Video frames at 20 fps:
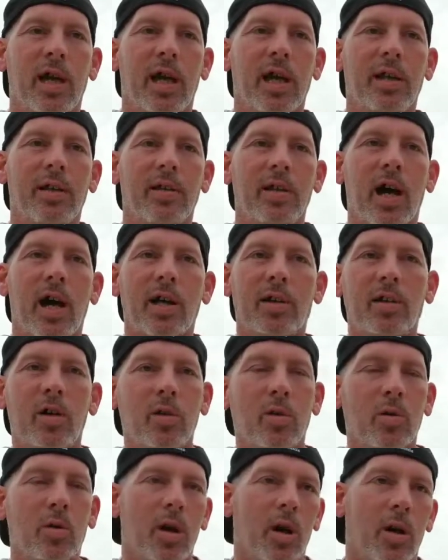and not
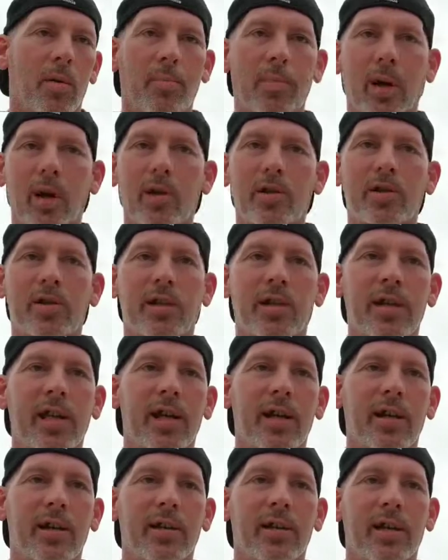know a person
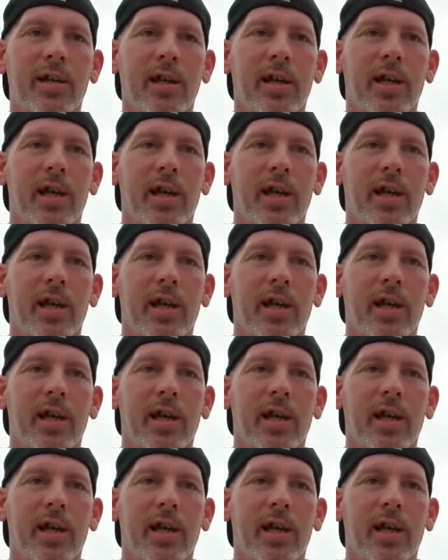there.